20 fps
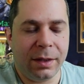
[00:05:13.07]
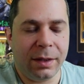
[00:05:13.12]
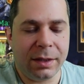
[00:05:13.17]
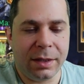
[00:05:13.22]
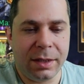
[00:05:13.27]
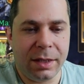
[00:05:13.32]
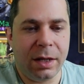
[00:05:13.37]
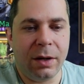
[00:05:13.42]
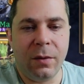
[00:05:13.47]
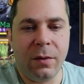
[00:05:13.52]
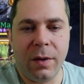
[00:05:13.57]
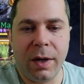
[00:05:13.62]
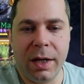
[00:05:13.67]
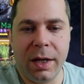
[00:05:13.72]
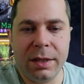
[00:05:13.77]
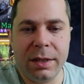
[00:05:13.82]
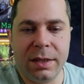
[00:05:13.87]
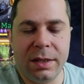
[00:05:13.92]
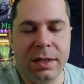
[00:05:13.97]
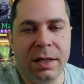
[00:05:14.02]
gear
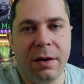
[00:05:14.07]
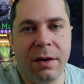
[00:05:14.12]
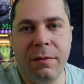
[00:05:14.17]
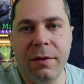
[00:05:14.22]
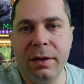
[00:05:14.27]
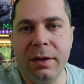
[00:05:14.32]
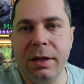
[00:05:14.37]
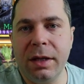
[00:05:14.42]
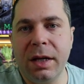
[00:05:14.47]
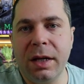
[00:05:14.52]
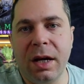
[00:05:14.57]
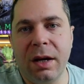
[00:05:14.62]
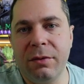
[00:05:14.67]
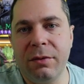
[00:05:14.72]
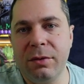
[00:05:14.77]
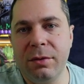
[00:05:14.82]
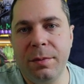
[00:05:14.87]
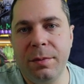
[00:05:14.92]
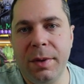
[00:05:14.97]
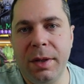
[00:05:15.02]
rights definitely have
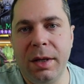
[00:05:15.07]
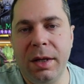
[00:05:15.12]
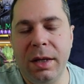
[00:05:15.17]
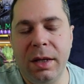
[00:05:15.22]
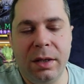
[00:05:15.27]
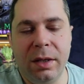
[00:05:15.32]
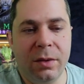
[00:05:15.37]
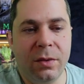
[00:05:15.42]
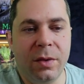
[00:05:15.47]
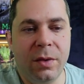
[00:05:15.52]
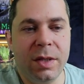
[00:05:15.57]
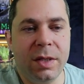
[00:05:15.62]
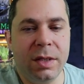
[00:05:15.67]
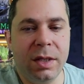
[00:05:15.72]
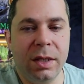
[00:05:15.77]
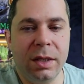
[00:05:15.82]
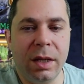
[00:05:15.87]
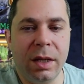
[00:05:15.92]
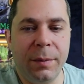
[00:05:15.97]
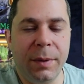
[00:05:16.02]
to be increased.
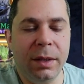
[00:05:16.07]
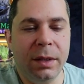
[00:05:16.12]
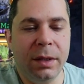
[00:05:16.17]
I mean,